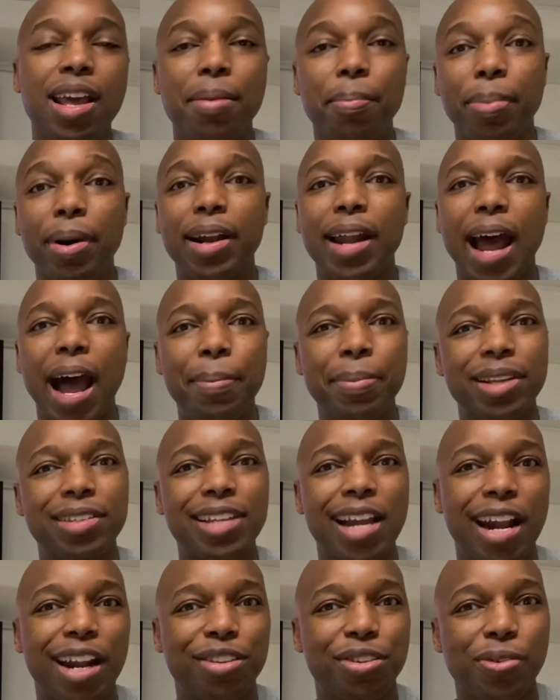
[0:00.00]
But I'm
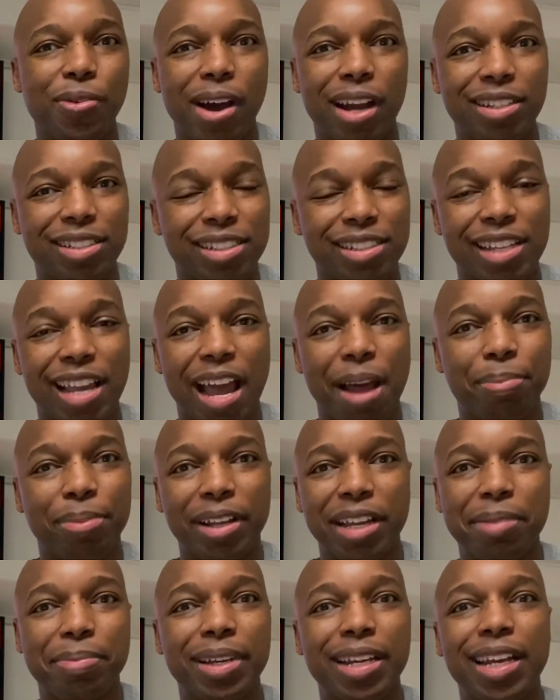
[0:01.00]
excited to watch this guy
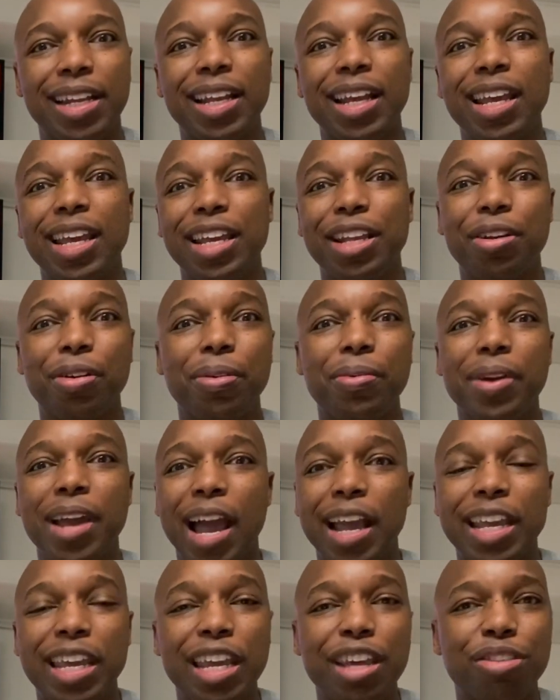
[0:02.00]
play, man. You know, we
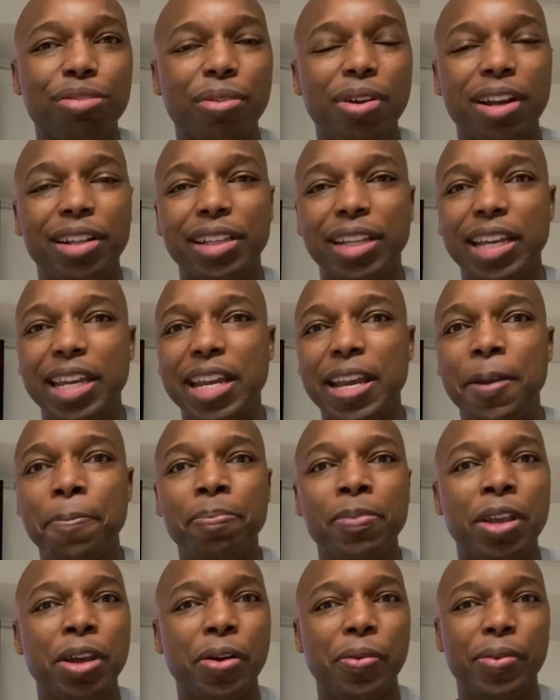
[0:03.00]
got Keithron Lee.
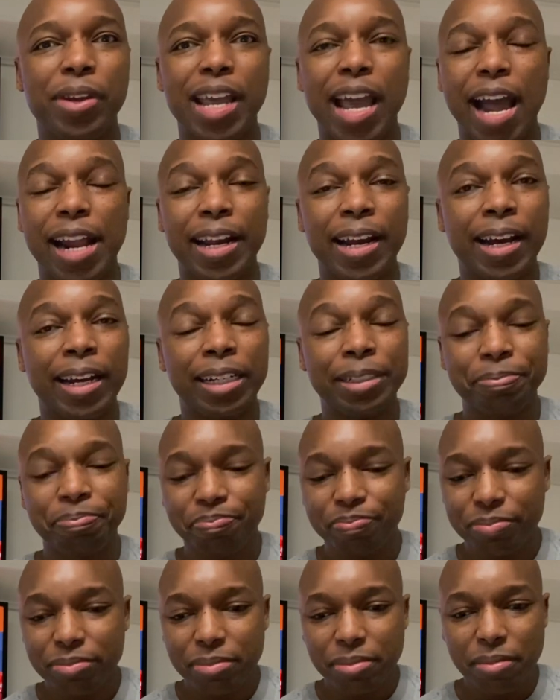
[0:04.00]
We got
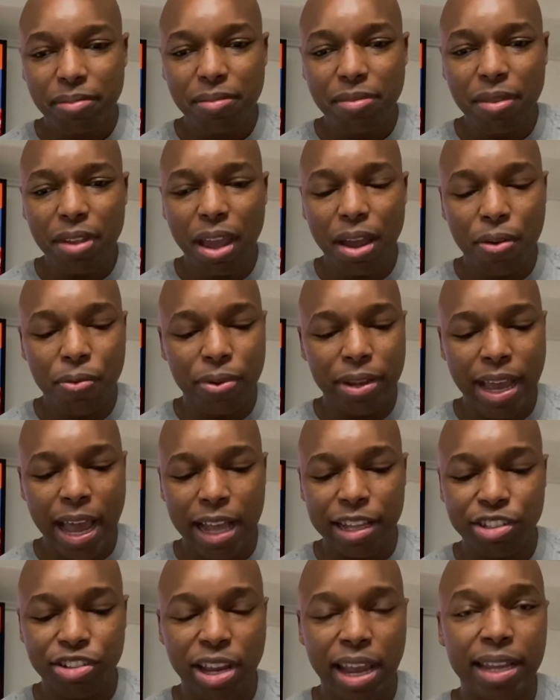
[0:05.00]

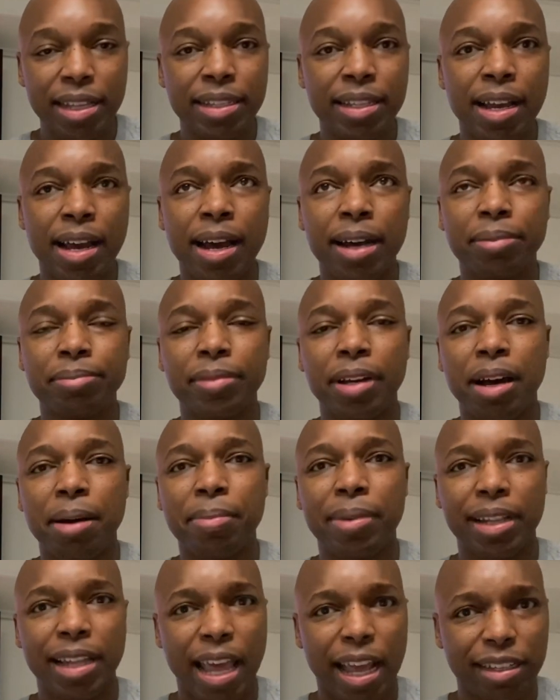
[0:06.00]
Jaden
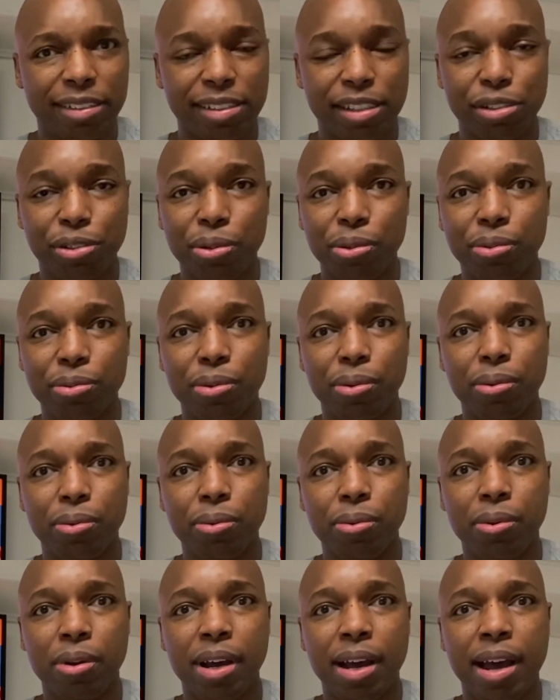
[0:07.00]
Alexis, who
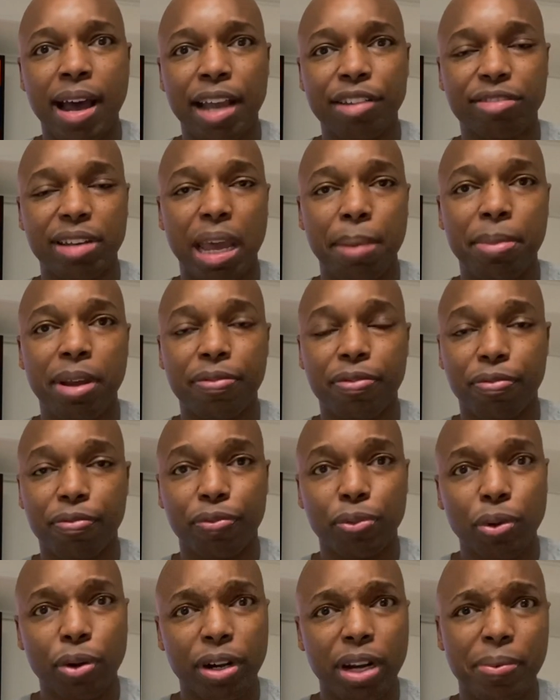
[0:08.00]
actually came in from
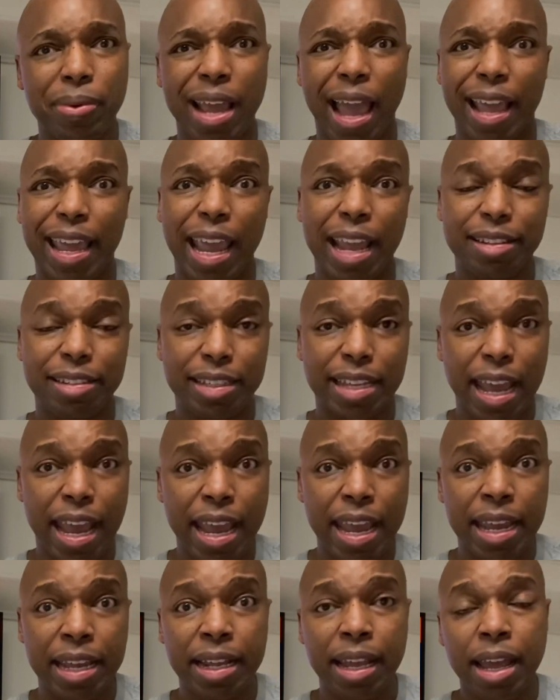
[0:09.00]
Florida. We got Casey
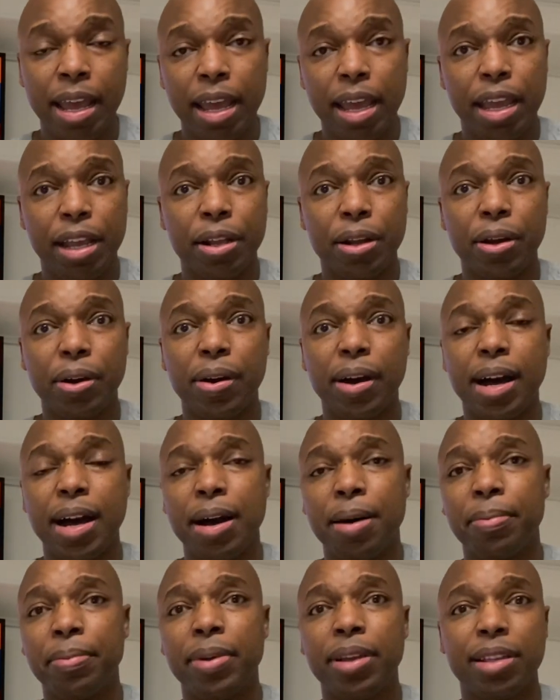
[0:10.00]
Kane. You
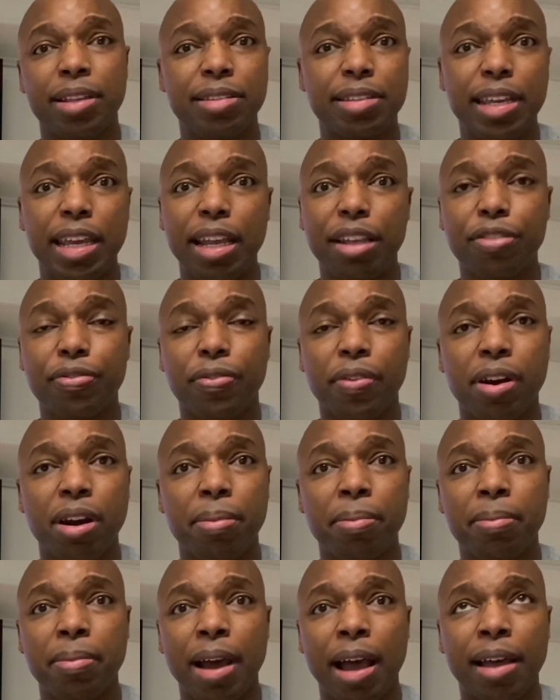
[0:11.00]
know, this kid's
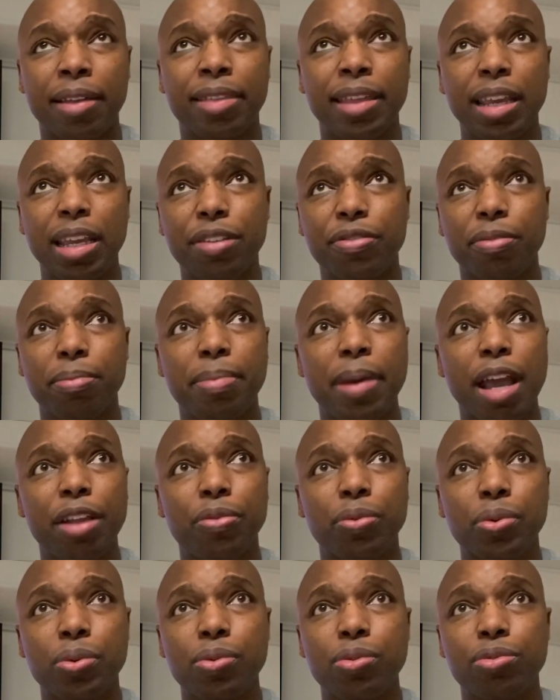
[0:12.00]
from, I think he's from Baton
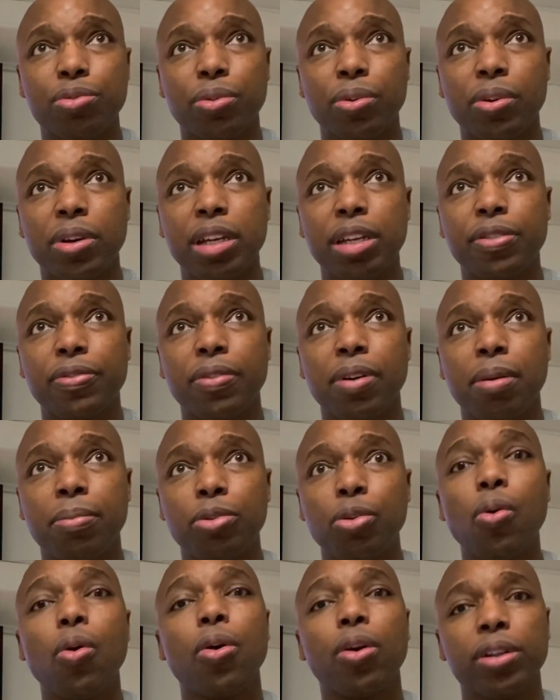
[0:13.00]
Rouge, or he's from
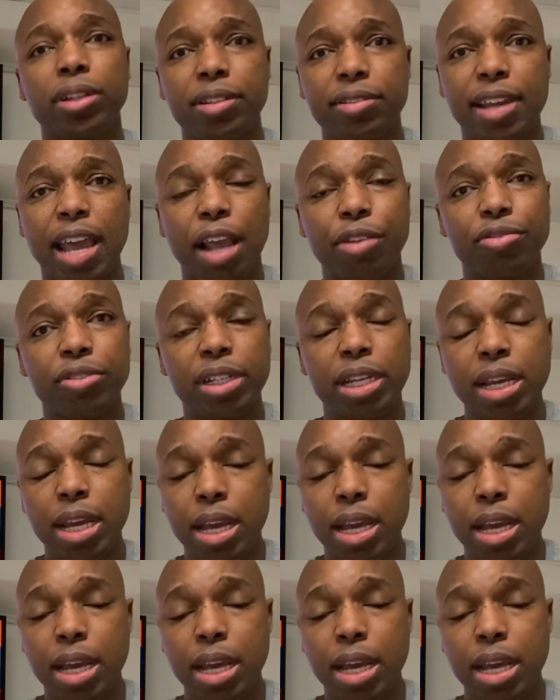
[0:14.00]
New Orleans, actually.